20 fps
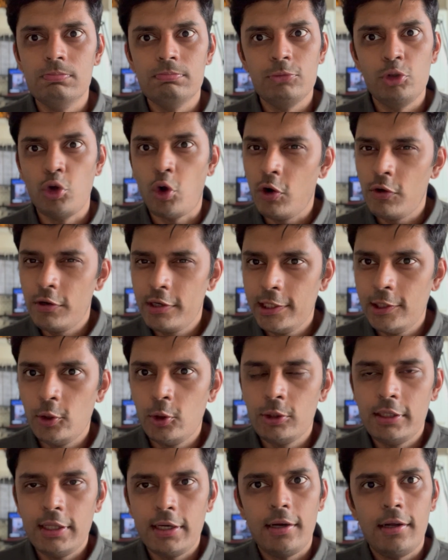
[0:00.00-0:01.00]
You already
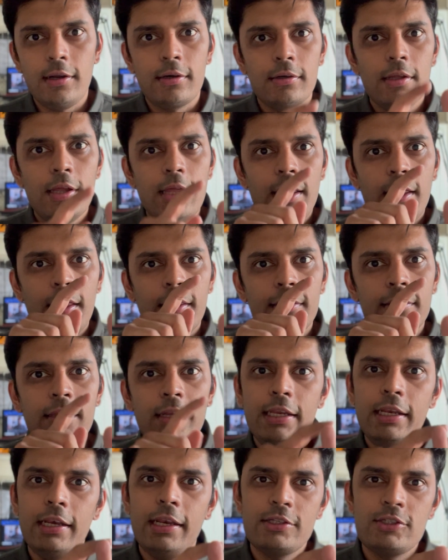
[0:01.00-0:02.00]
know there are
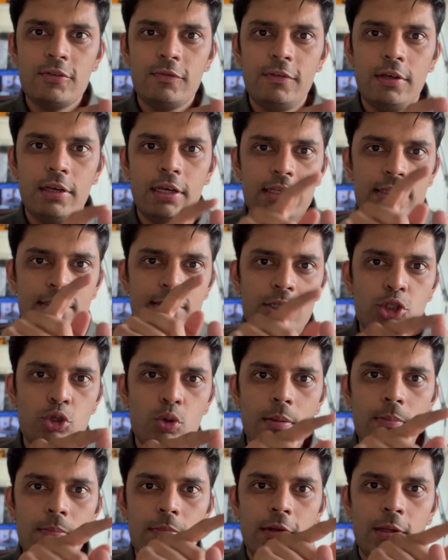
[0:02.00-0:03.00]
3 legs of the race: the
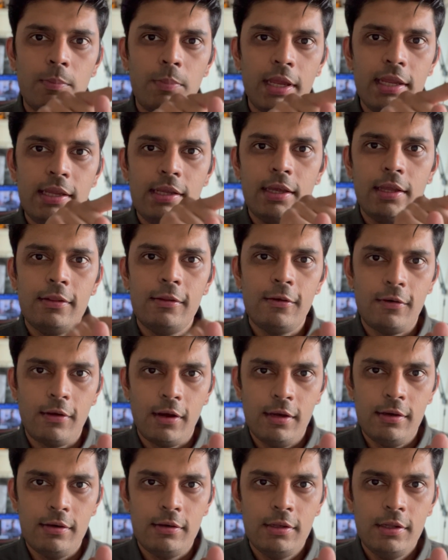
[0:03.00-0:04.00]
swim, the bike, and the
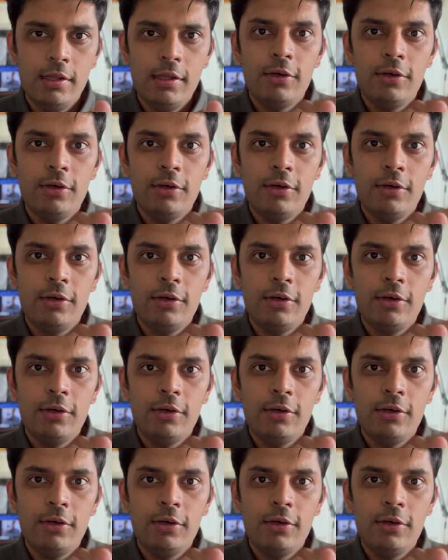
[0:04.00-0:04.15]
run.